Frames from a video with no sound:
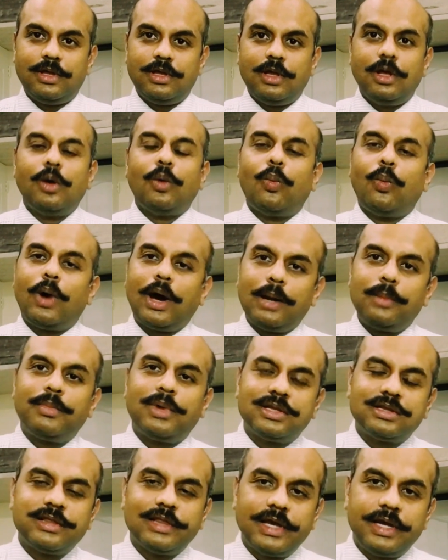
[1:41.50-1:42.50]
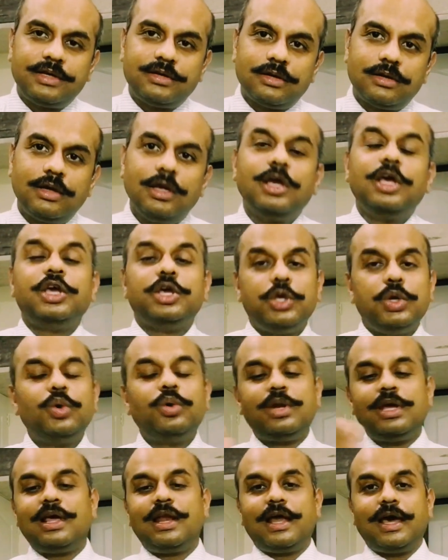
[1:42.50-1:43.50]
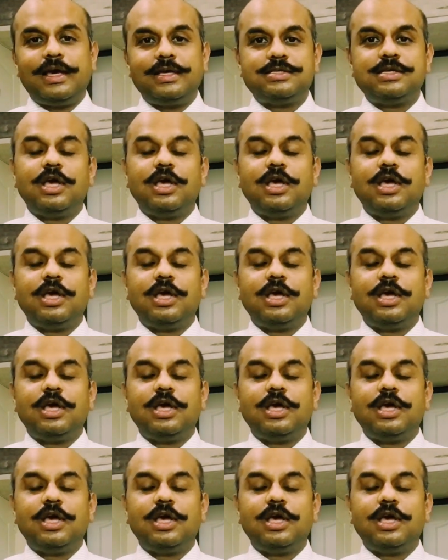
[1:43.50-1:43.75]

1 month later, you realize